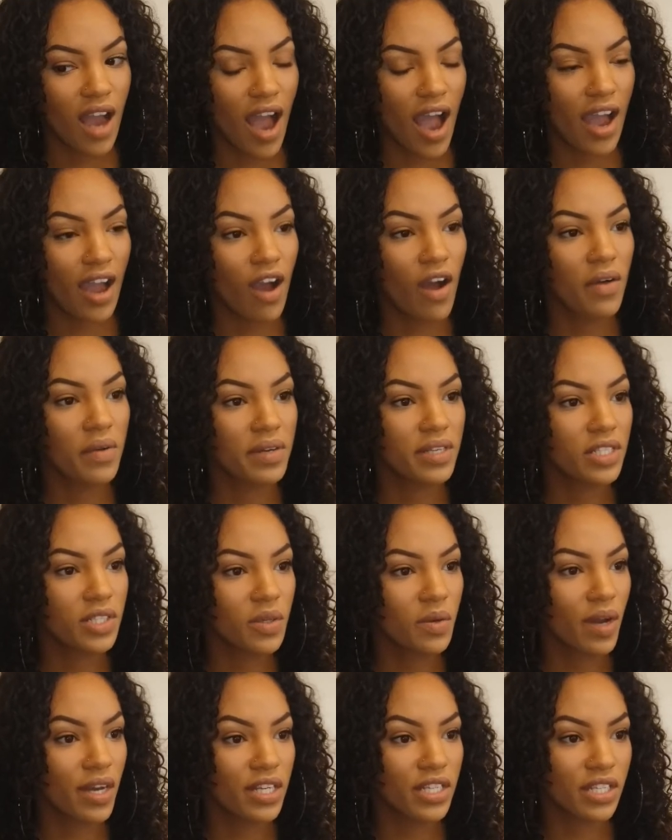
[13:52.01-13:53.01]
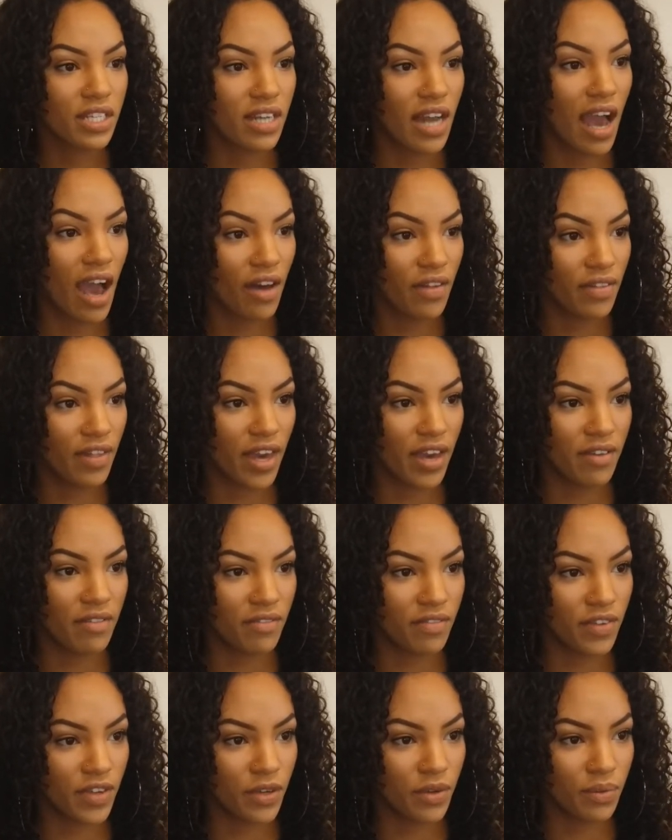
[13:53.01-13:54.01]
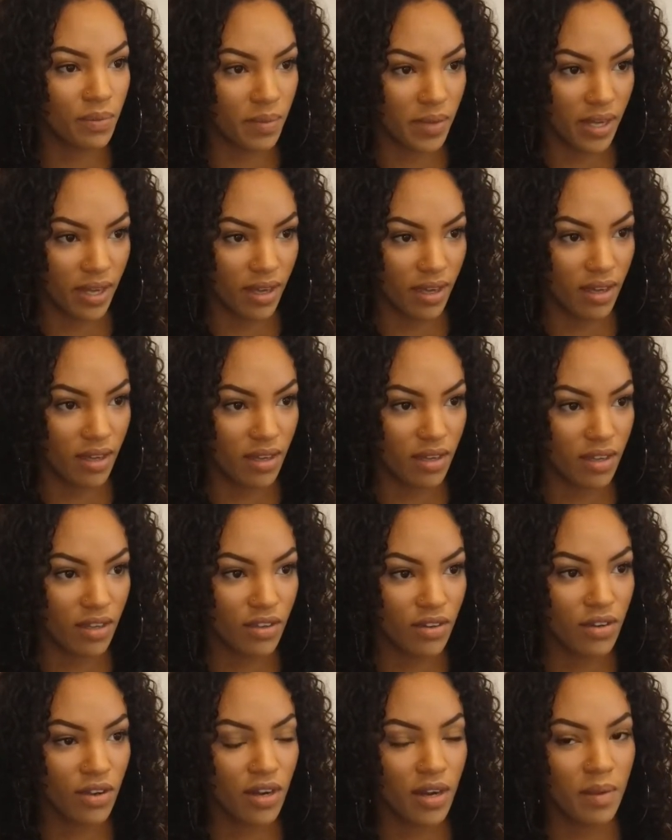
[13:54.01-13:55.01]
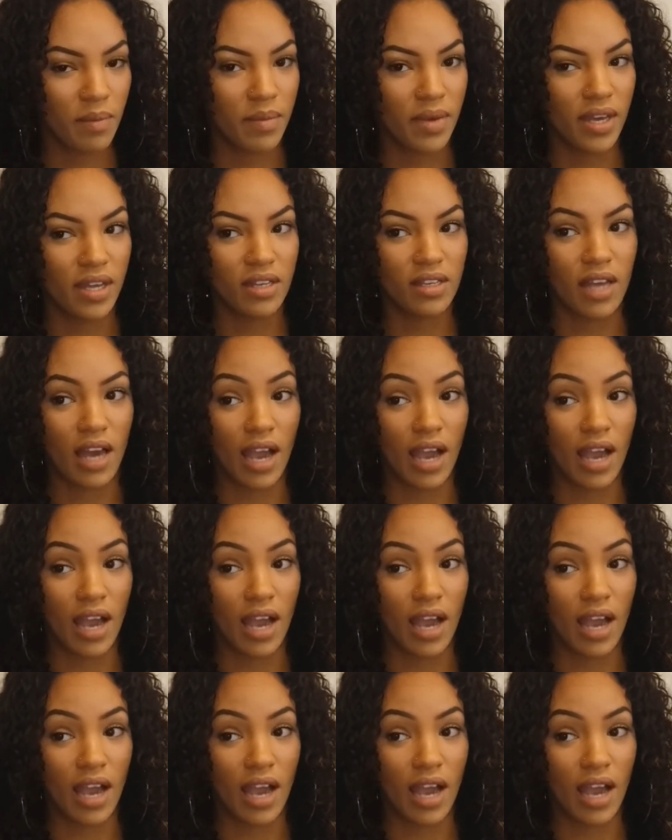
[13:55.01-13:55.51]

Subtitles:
always question how they view me. You know what I mean?